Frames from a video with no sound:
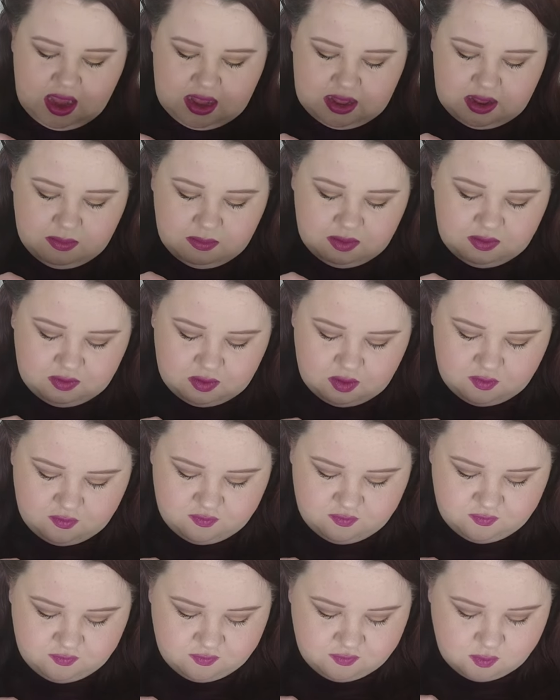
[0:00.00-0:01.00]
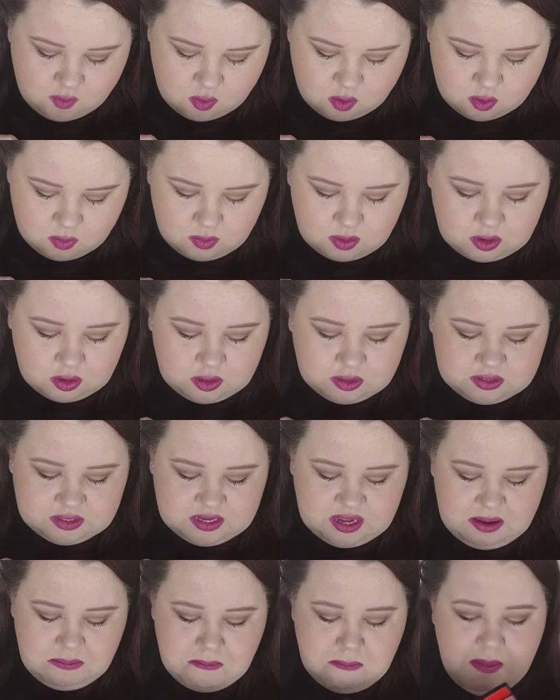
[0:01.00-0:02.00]
and then we've got four what looks
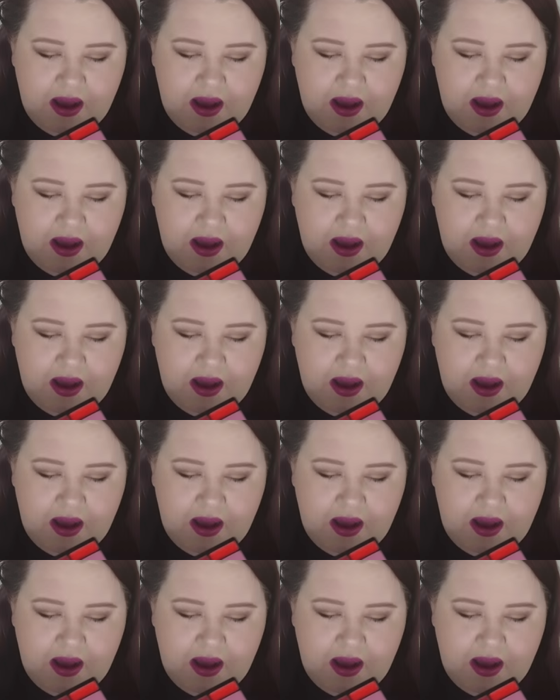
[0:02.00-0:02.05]
like